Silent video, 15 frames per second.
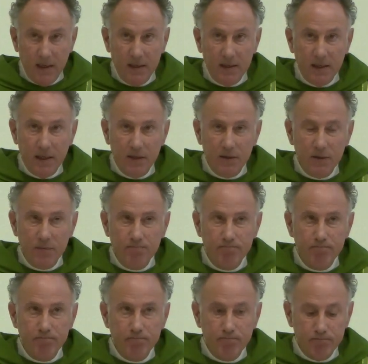he says
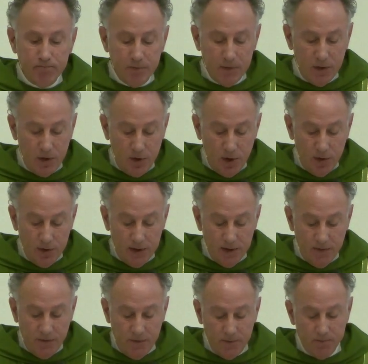to
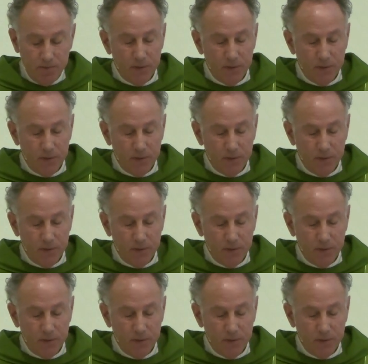Joseph,